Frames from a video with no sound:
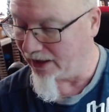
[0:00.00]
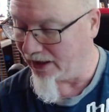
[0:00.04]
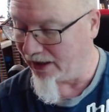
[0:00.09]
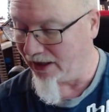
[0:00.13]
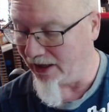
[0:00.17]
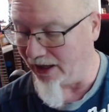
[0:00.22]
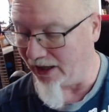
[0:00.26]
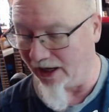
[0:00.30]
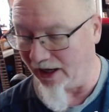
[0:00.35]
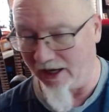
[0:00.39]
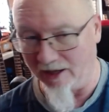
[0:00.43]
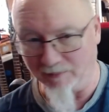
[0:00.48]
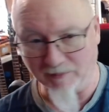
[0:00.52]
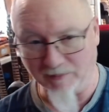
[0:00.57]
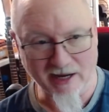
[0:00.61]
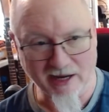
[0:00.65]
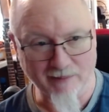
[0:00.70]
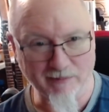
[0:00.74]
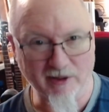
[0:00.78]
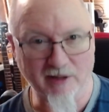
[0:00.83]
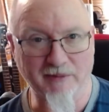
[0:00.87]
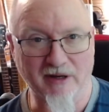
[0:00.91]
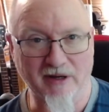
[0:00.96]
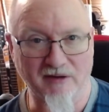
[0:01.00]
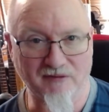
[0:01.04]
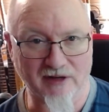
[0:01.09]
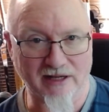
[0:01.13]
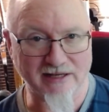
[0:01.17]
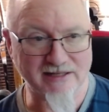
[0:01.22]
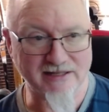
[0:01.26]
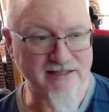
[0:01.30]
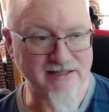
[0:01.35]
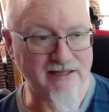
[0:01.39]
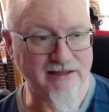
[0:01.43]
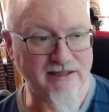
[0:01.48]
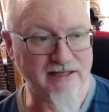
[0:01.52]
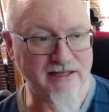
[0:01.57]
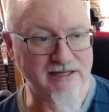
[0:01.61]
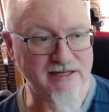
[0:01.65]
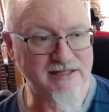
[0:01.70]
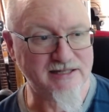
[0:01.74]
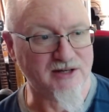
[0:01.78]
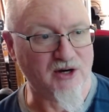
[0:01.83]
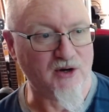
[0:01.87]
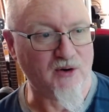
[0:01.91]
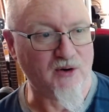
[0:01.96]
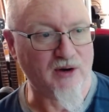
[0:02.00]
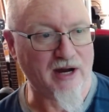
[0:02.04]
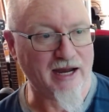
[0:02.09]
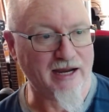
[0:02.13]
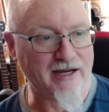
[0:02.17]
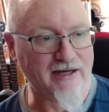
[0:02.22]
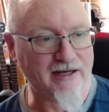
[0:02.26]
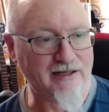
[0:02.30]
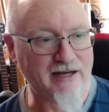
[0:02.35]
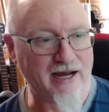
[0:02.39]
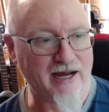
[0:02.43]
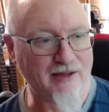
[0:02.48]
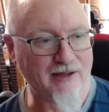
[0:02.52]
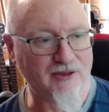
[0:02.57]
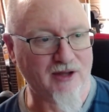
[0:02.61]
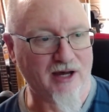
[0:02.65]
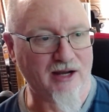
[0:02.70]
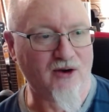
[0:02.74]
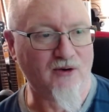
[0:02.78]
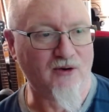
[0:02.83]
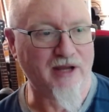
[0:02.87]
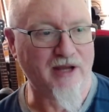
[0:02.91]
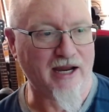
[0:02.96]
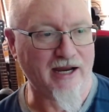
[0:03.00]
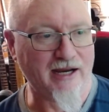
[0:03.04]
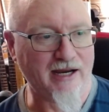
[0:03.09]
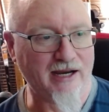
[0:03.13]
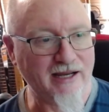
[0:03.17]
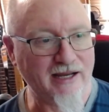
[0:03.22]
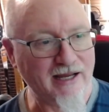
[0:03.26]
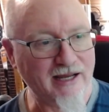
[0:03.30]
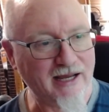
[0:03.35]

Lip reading: A couple of my friends did this, so I thought, okay,